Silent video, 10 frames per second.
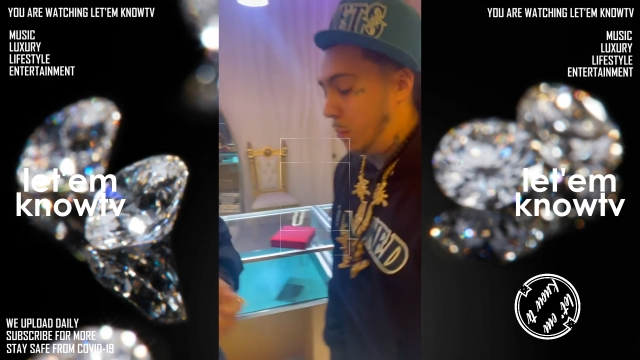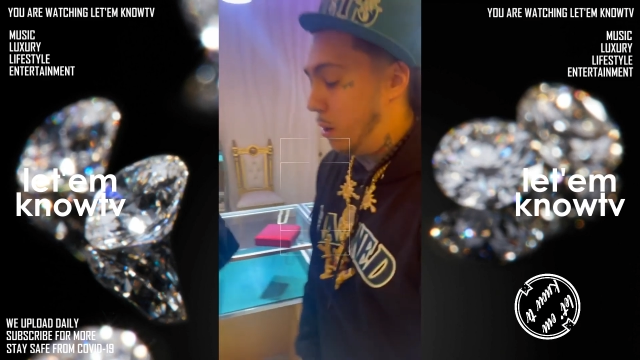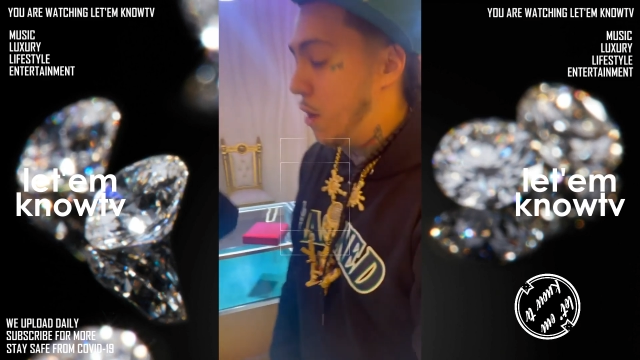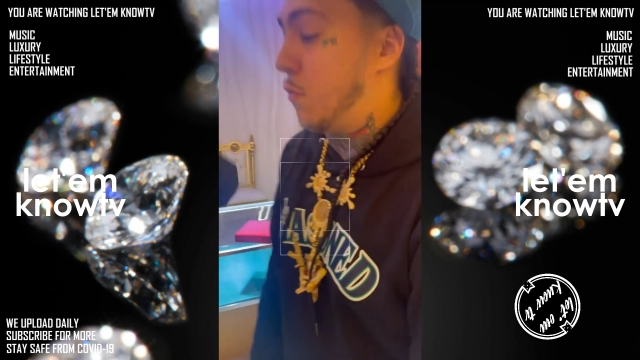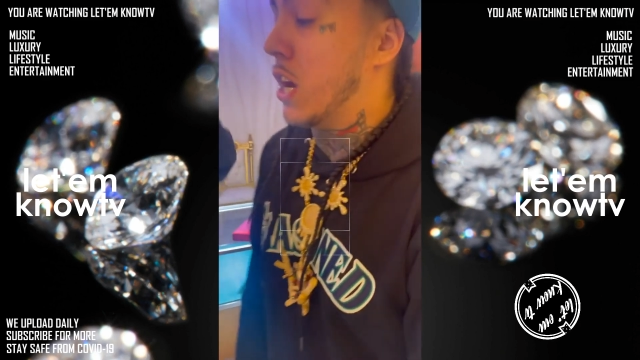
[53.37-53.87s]
on
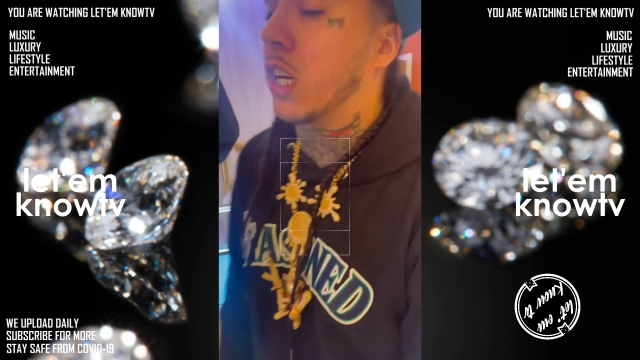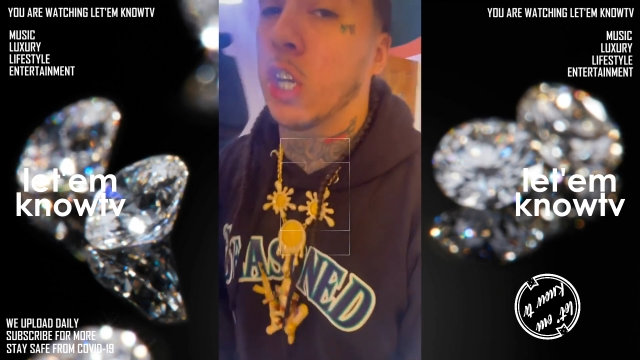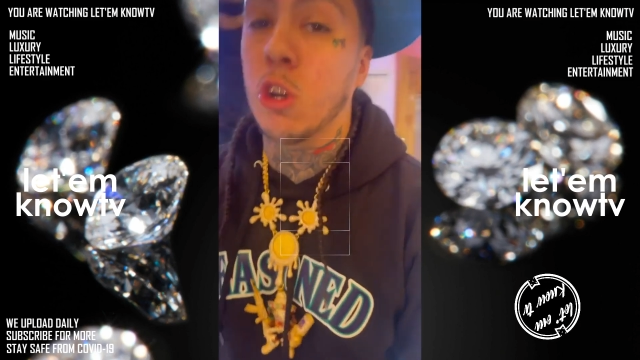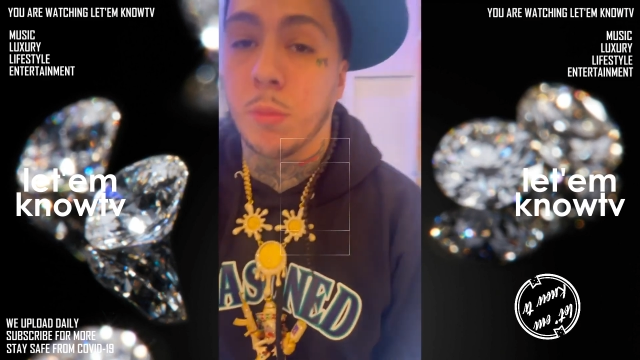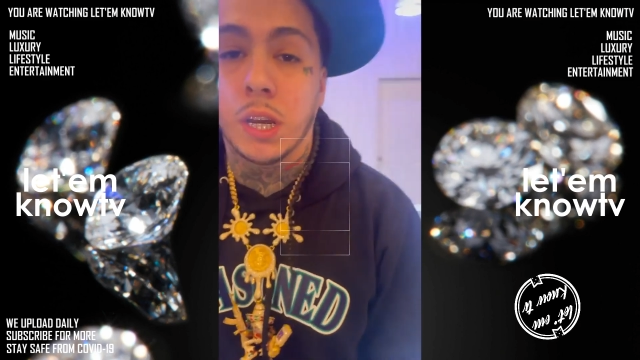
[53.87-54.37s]

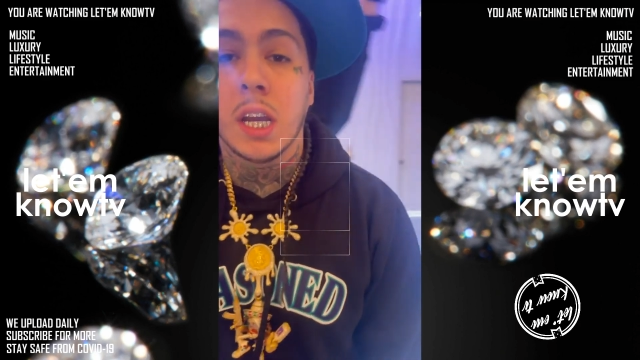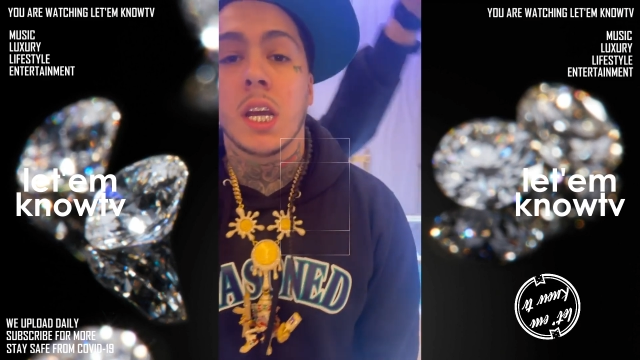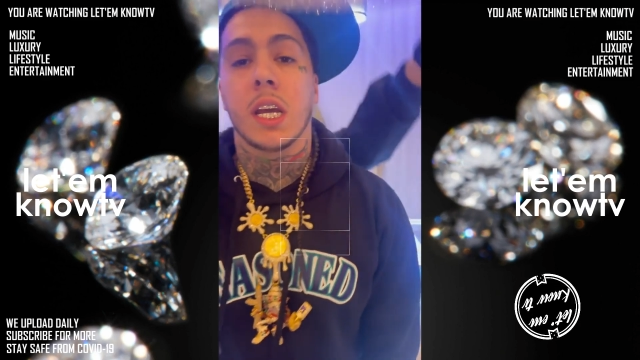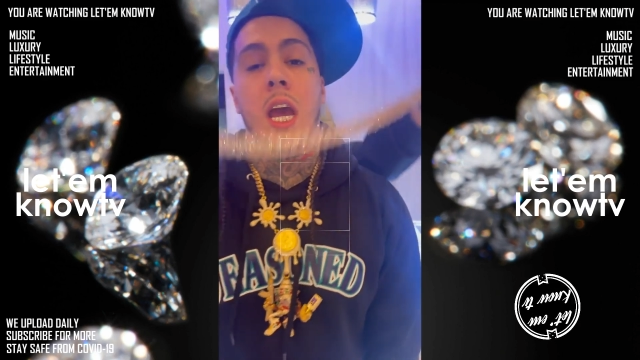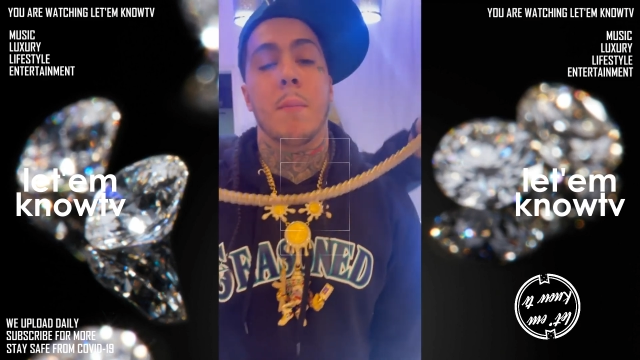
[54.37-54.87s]
Cuban.
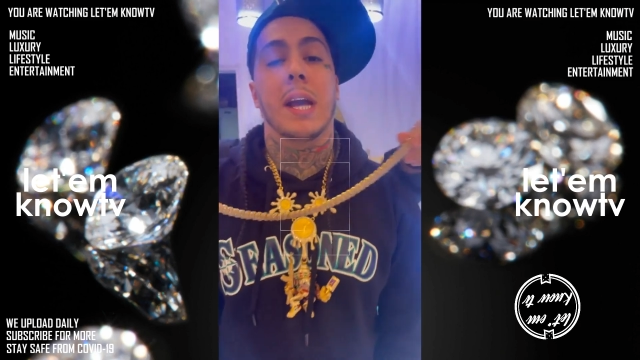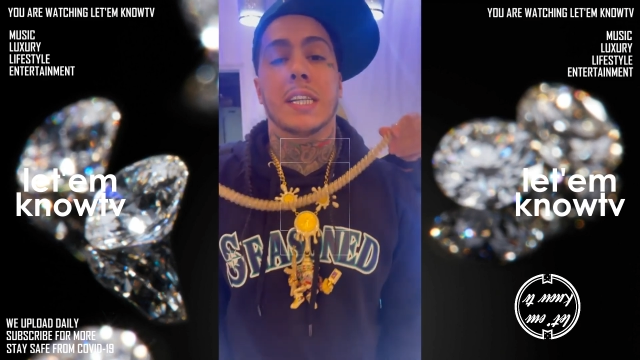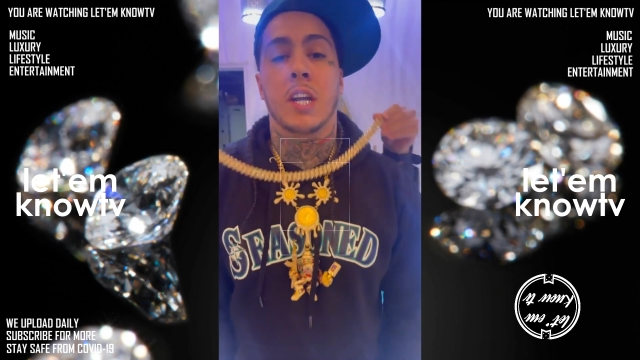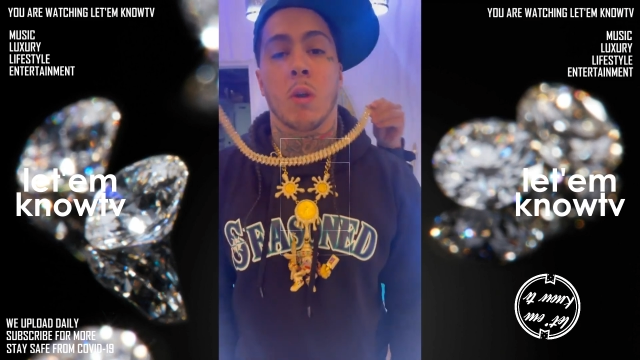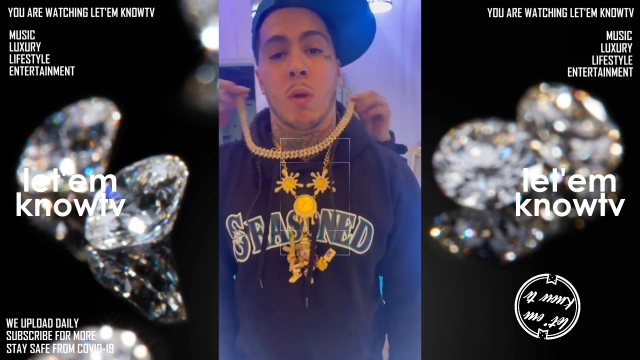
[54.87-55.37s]
Yeah, man.
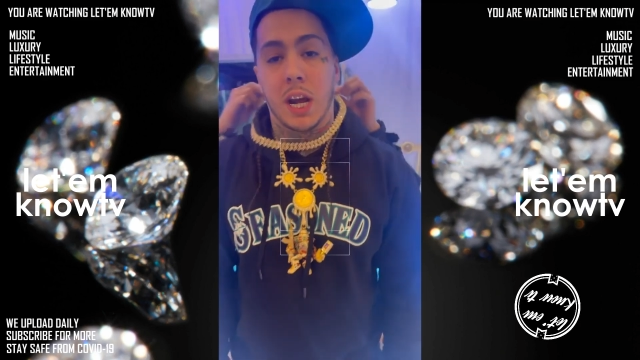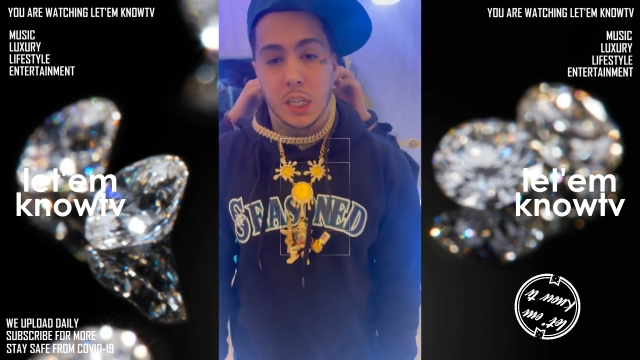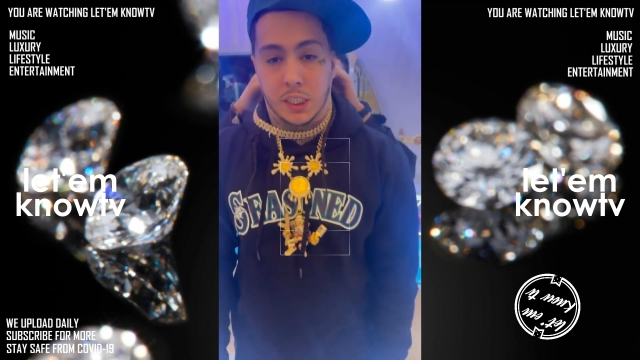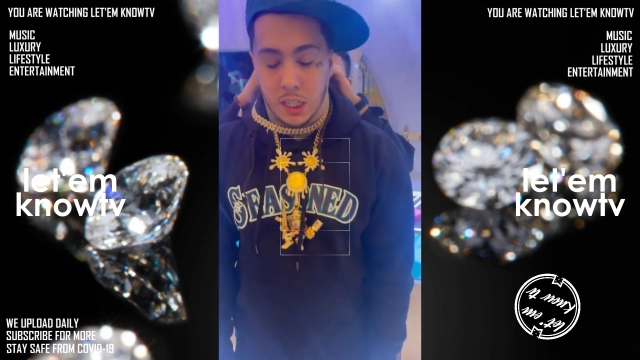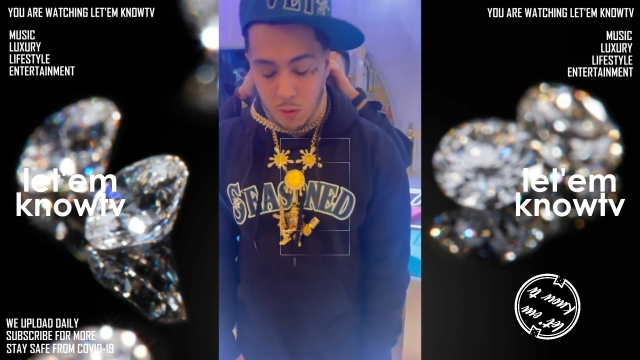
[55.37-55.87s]
This ain't no regular